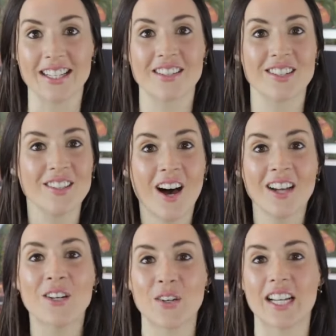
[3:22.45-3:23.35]
There's a
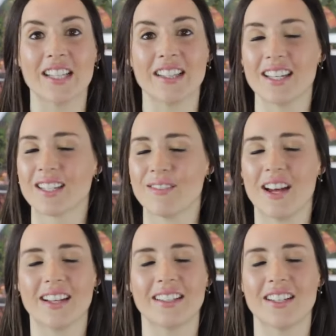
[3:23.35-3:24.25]
long ingredient list. I'm
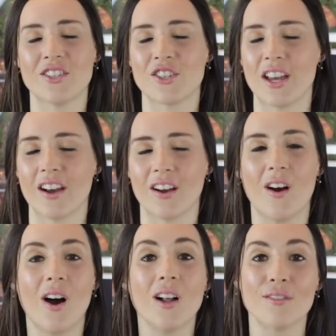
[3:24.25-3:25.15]
not gonna share
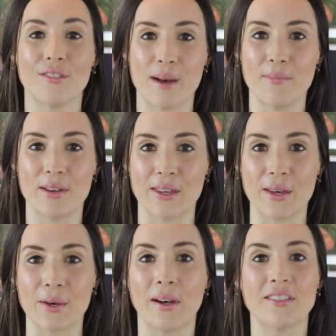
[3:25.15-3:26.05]
all of them with
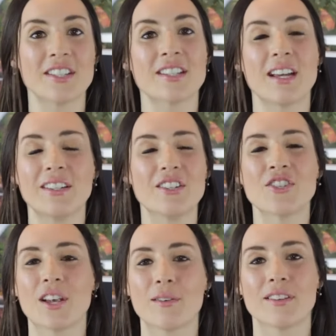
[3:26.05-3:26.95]
you. I'll
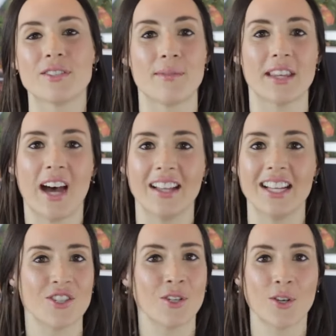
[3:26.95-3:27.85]
just share with you some of the
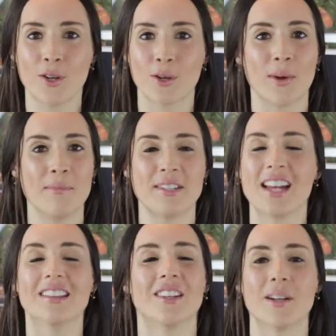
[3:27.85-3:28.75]
highlights. You can go to their
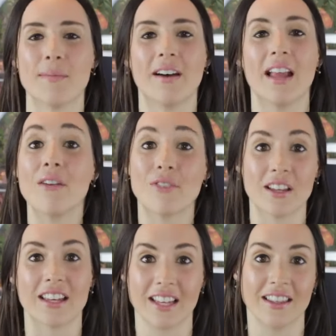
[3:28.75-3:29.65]
website and learn about
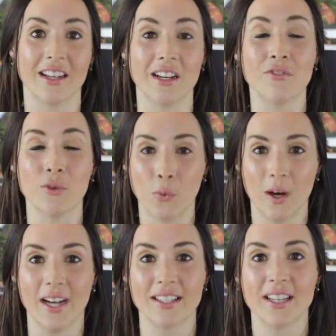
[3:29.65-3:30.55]
everything in there if you
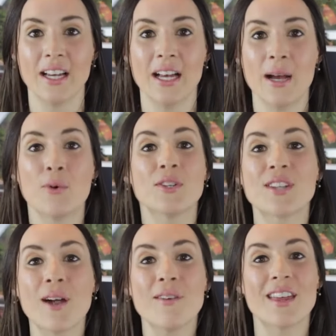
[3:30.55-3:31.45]
want. We'll
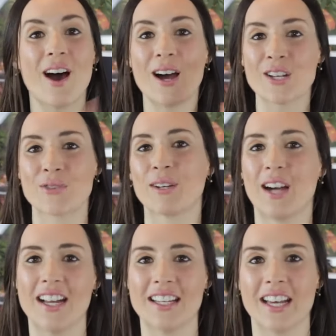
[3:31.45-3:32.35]
start with
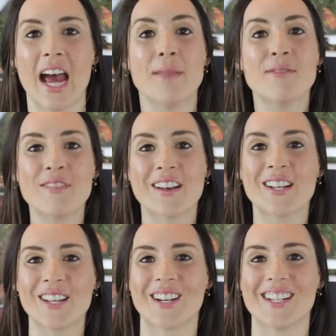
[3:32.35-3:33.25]
ashwagandha. I'd be
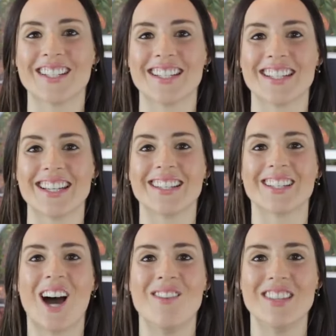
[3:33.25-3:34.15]
very curious to see in
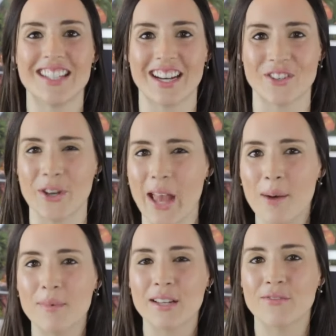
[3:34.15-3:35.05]
the comments section
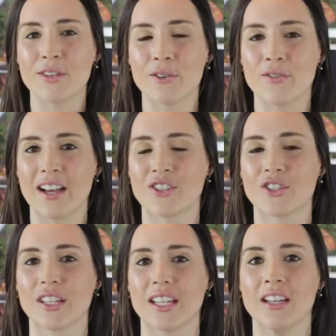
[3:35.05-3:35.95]
how many of you have
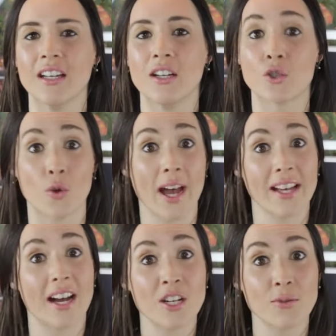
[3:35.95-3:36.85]
actually
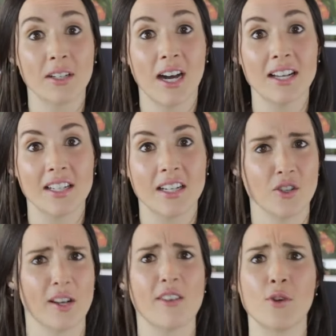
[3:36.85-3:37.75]
tried ashwagandha.
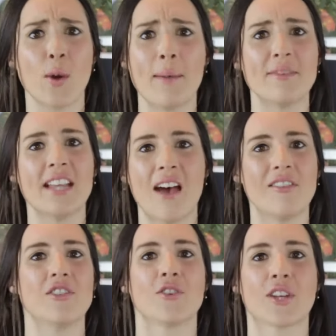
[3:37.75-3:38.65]
Do any of you happen to have
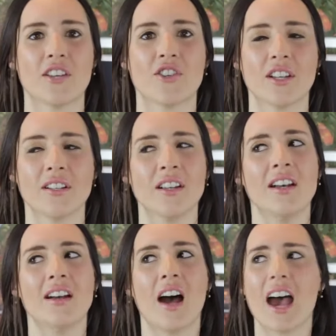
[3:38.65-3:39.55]
it in your kitchen?
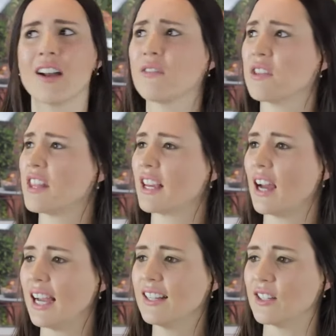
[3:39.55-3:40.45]
I don't even
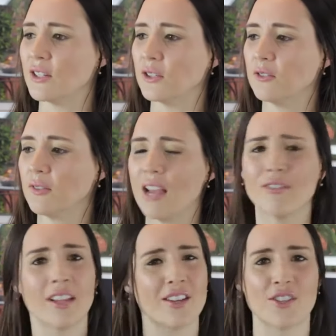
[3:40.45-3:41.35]
think I do. I
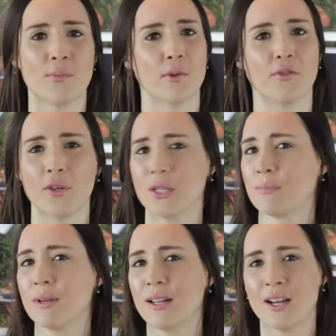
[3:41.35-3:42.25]
have a lot of superfoods,
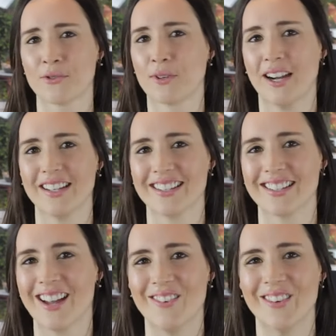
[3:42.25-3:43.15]
but ashwagandha
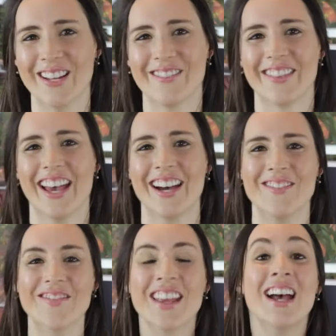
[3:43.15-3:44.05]
is not one of
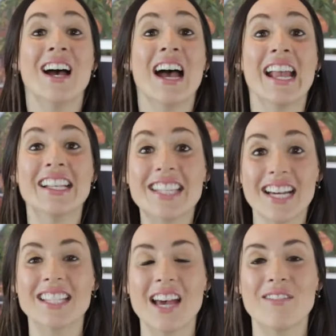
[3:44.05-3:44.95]
them. It
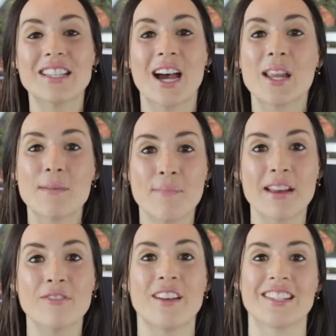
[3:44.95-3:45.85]
does have a ton of
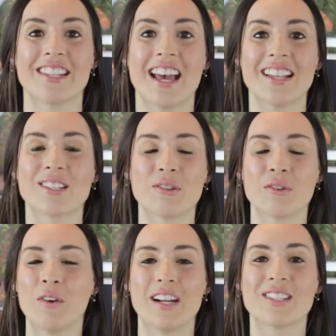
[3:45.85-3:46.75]
benefits, and that's
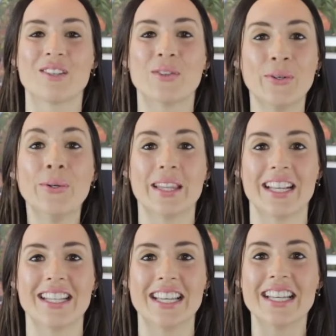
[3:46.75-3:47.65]
why it's so cool
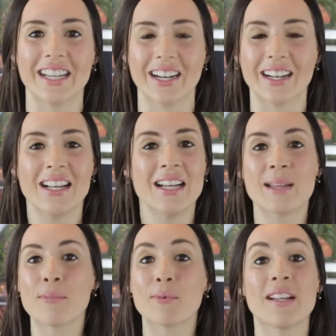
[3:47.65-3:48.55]
that it's in here.
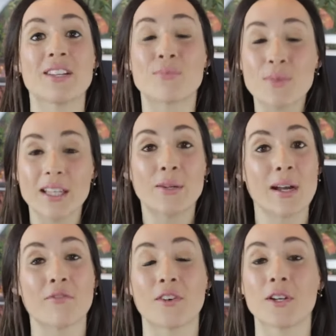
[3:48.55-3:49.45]
Number one, it's really
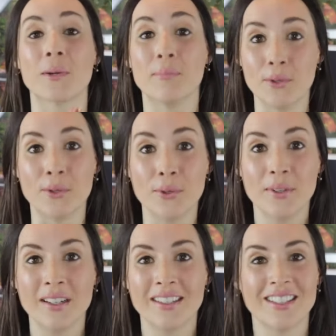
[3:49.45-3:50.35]
great for your
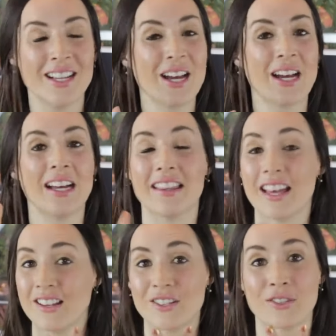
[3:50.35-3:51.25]
mood.
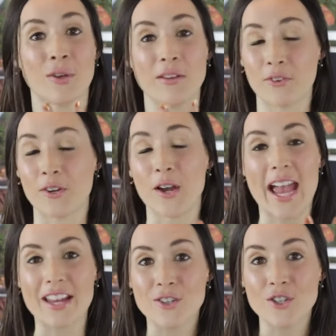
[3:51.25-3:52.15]
Then it's great for your
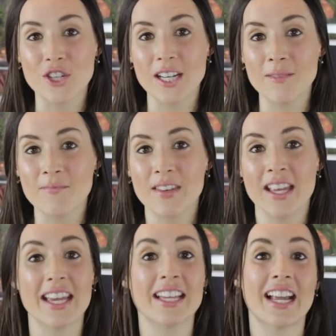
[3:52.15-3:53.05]
energy.
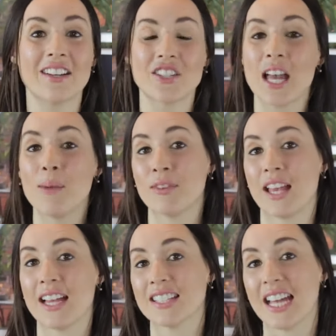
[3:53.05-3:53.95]
It can actually help
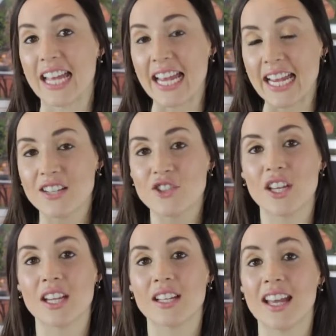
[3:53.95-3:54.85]
with
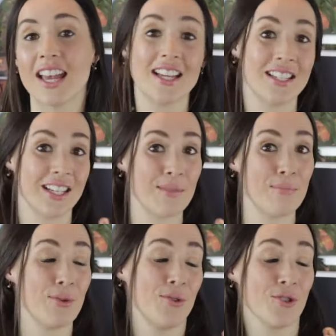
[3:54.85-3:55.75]
anti-aging, and it can
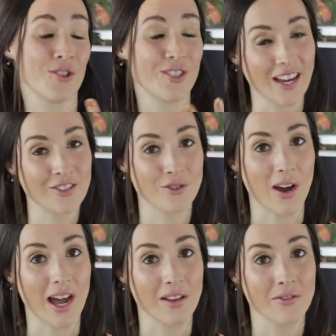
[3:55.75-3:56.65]
boost your sex
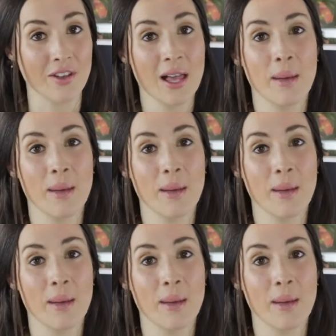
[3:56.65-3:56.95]
drive.